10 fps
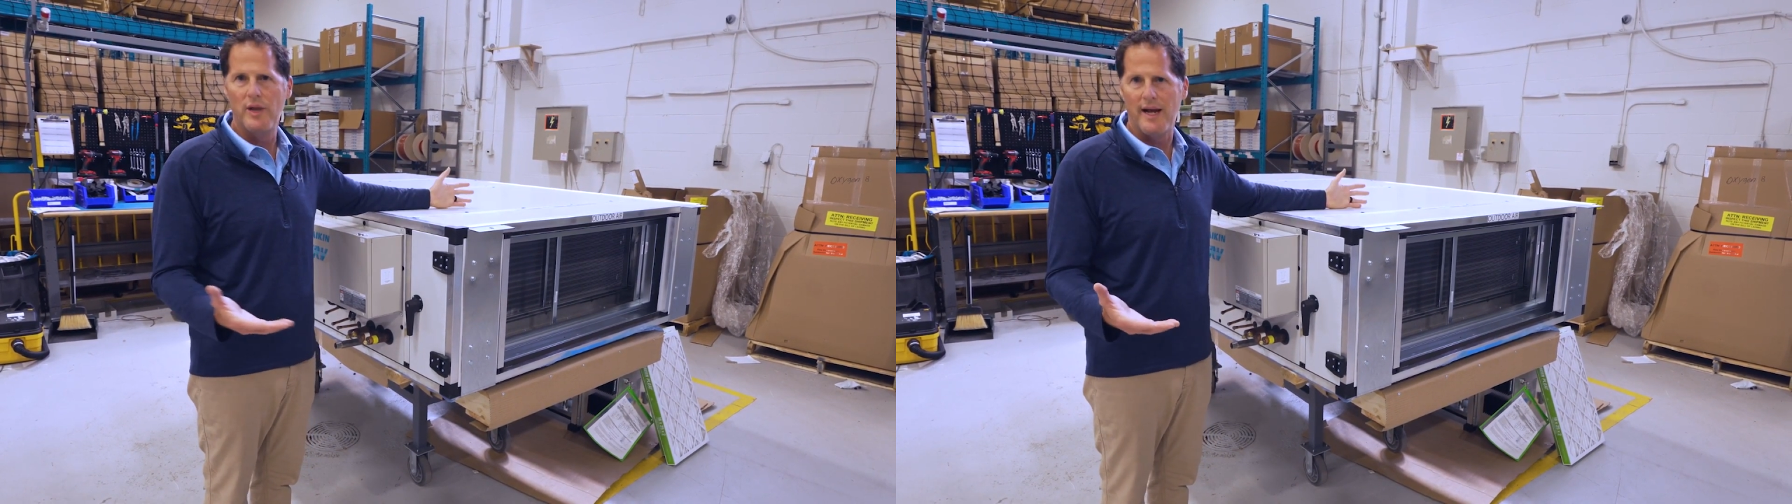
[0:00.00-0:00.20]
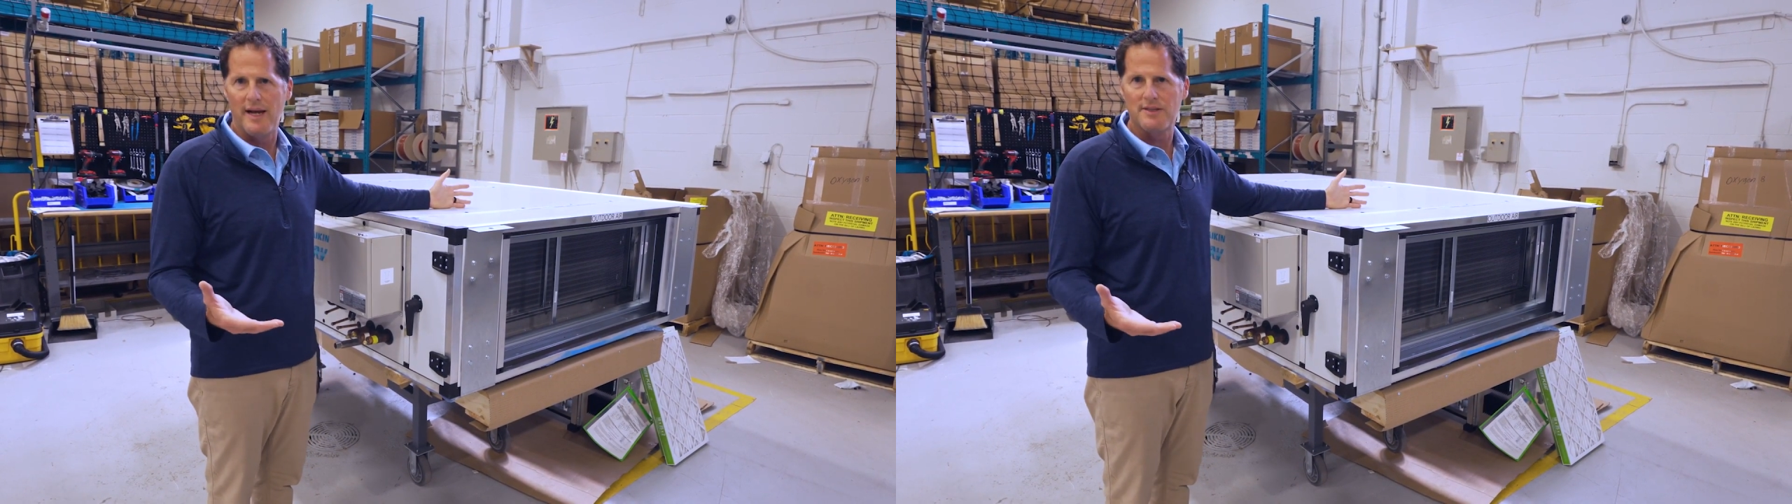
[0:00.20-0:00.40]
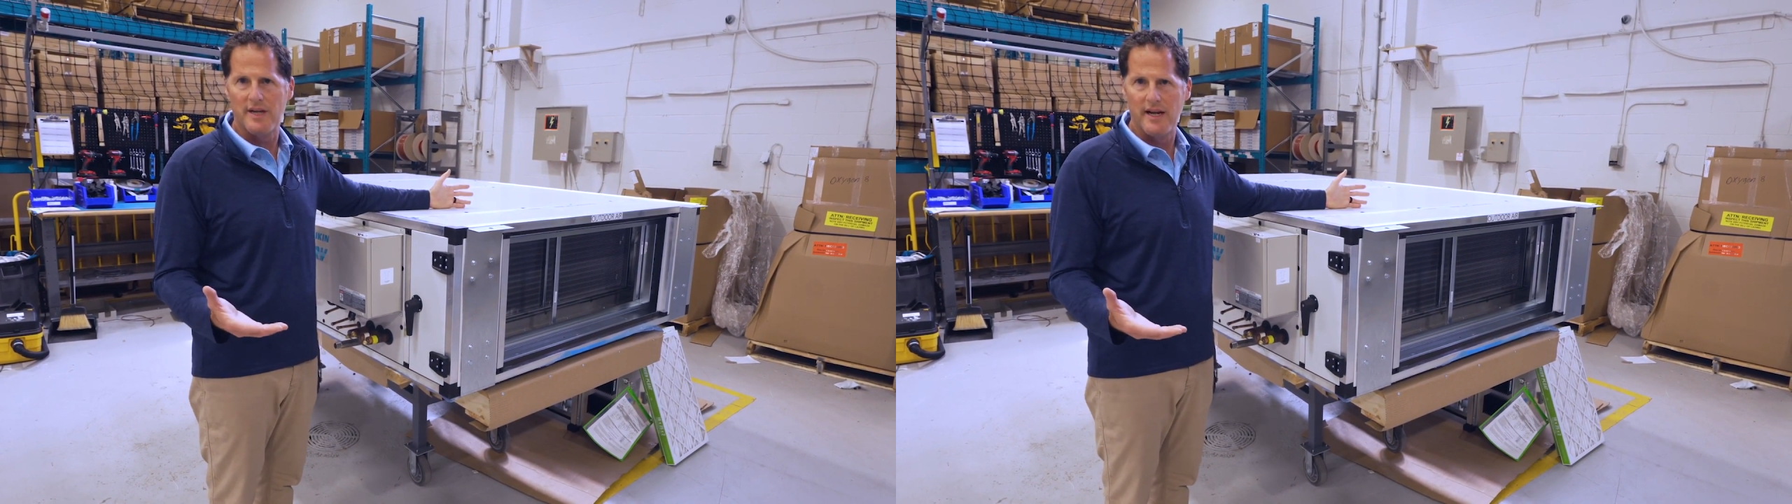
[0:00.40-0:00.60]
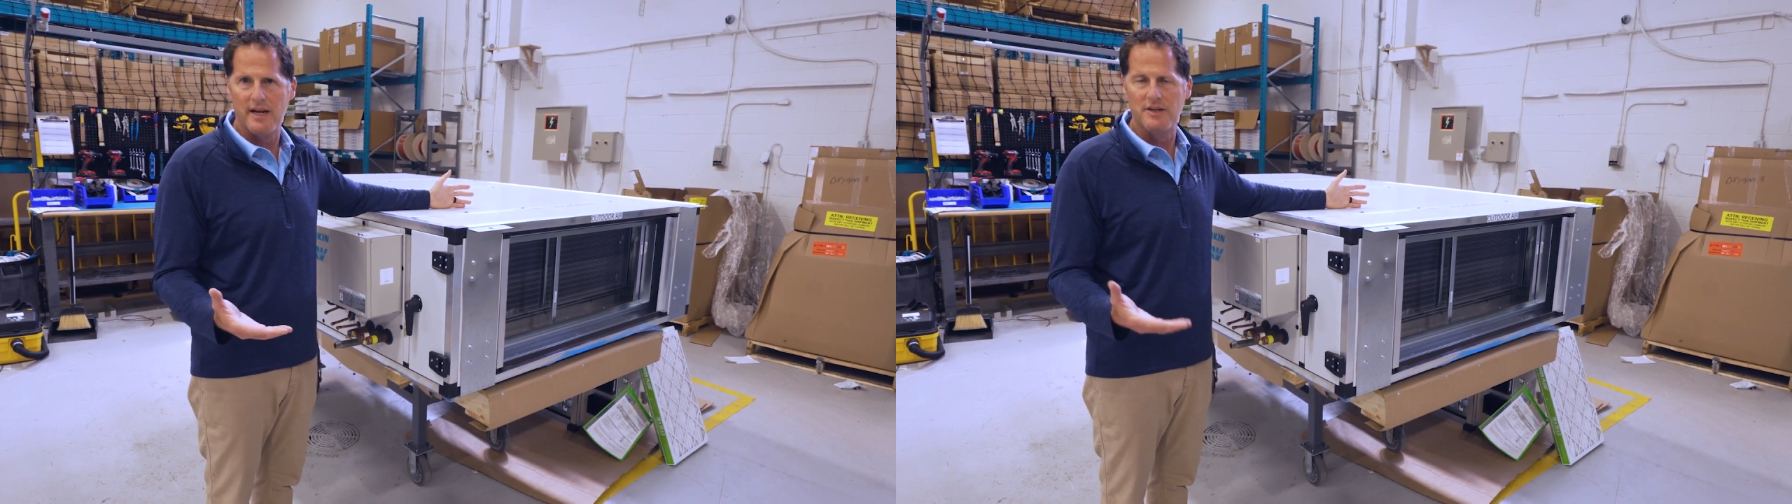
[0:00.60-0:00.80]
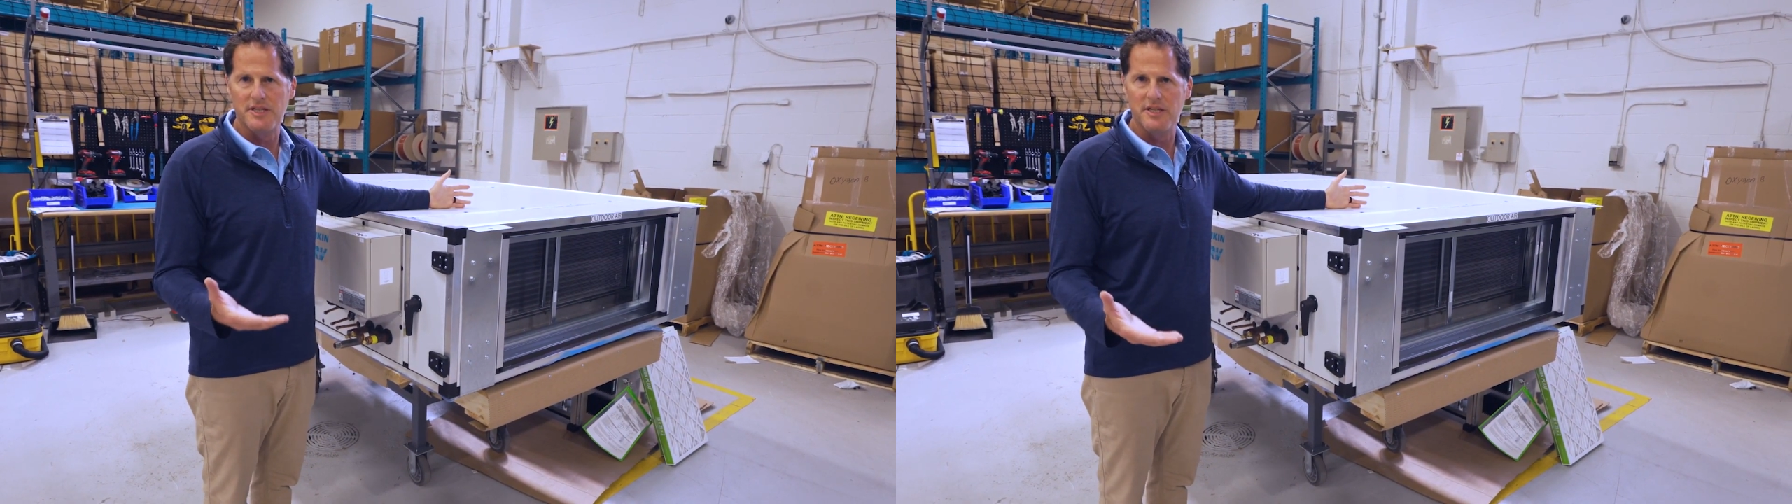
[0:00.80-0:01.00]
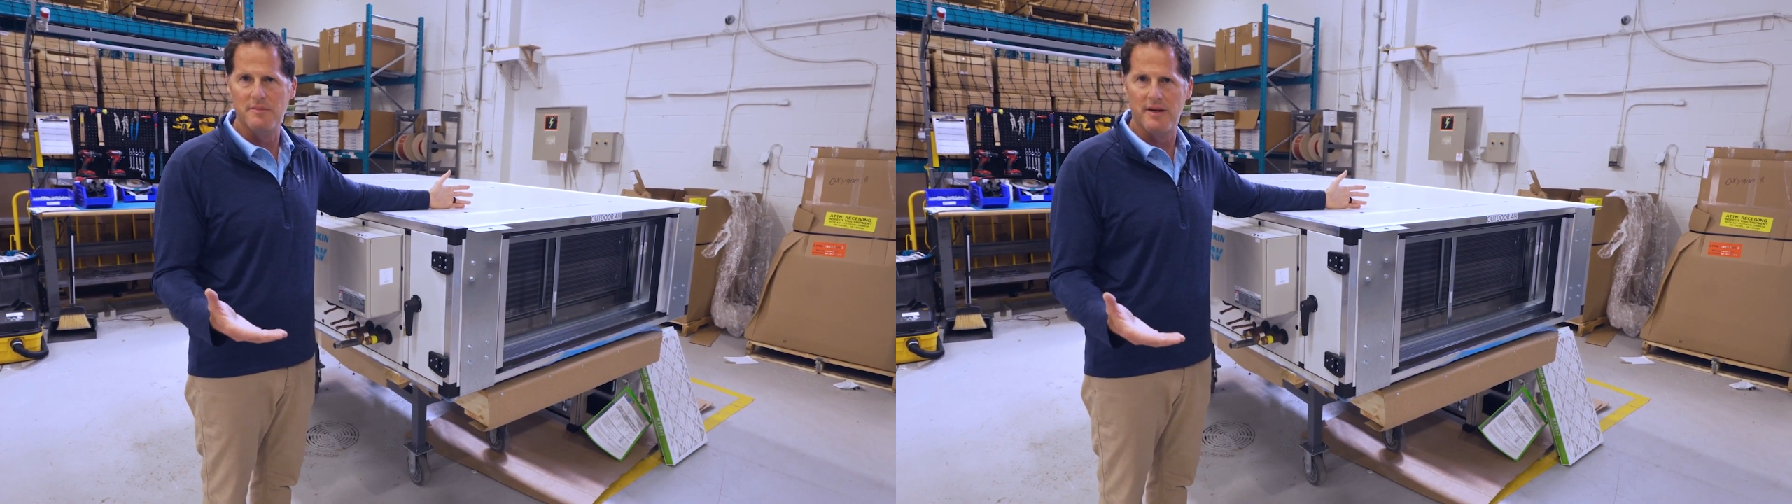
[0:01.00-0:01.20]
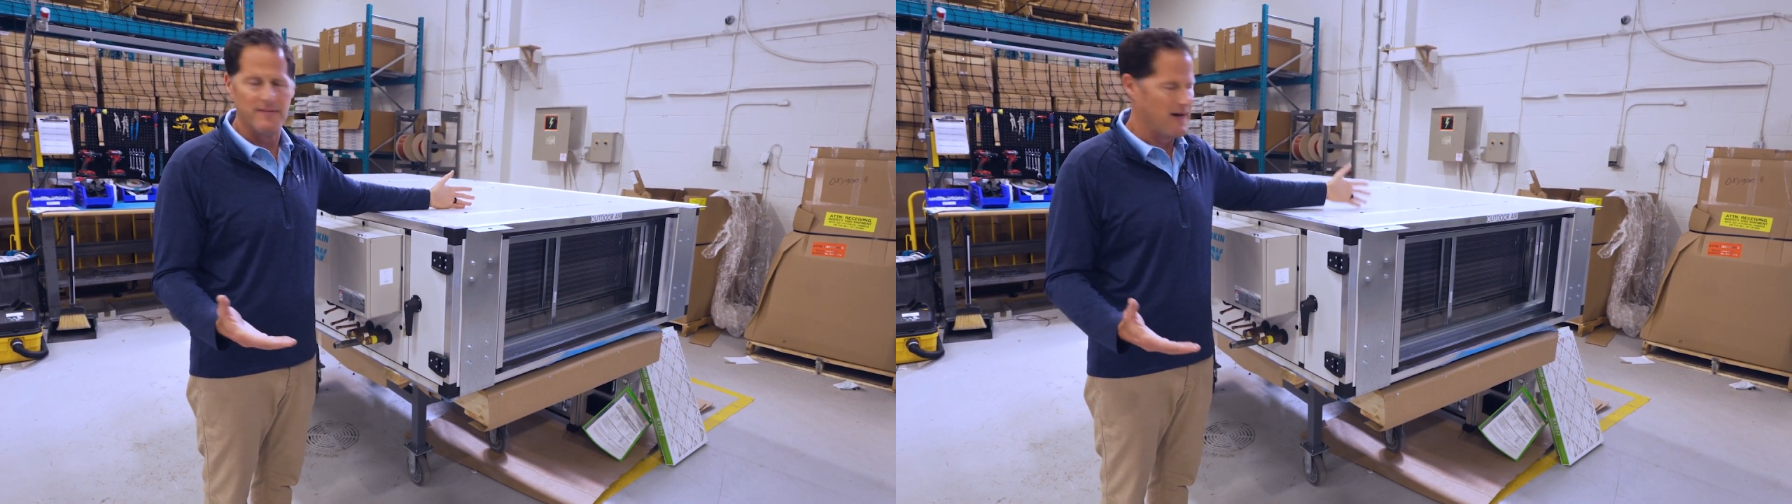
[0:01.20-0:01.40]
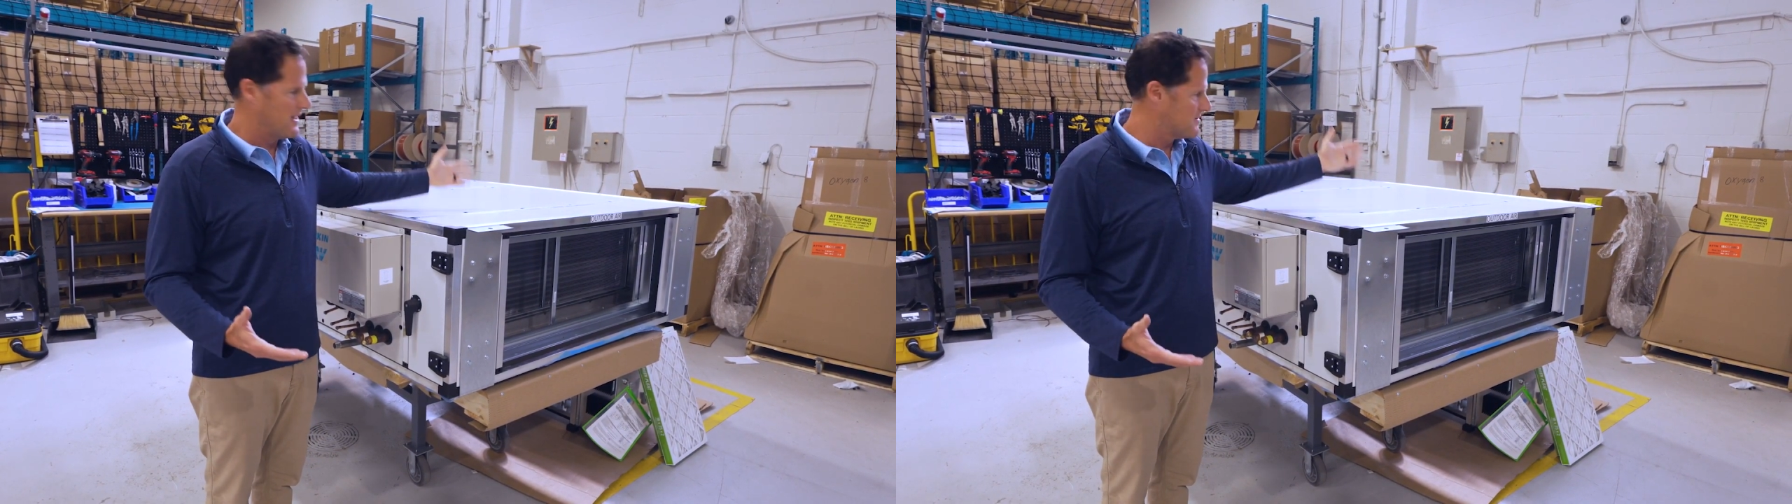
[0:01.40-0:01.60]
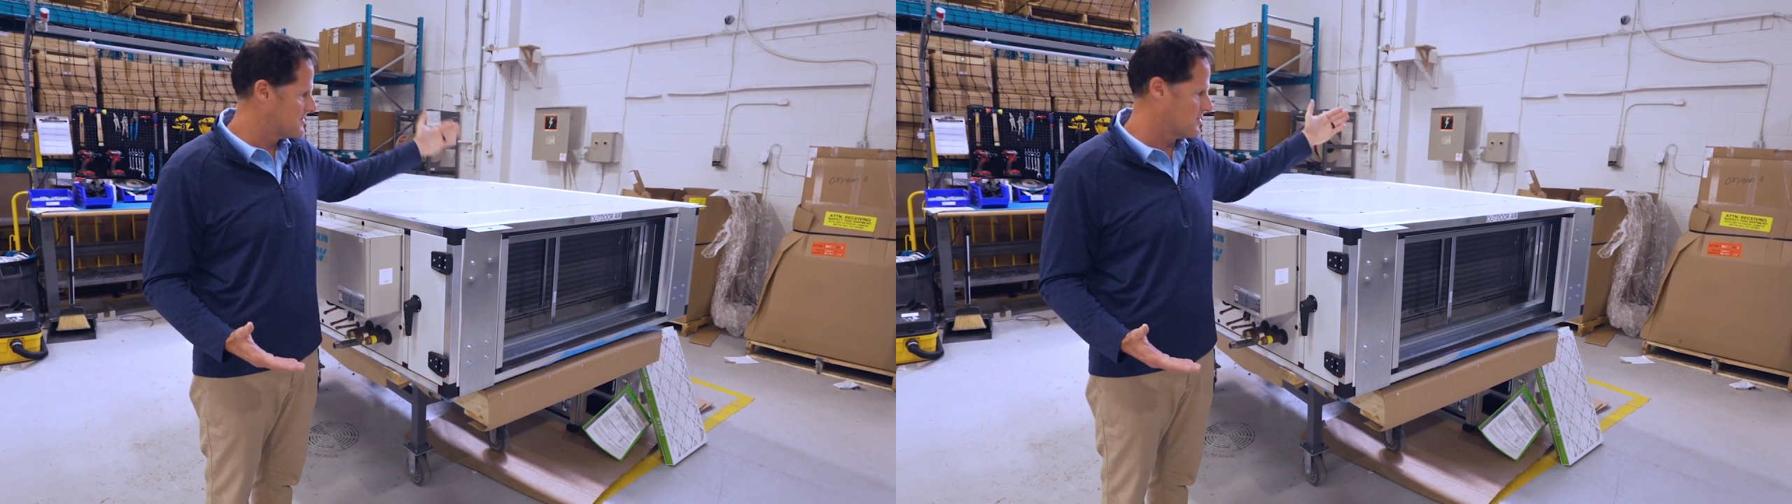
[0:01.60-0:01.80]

that outside air and dehumidify it.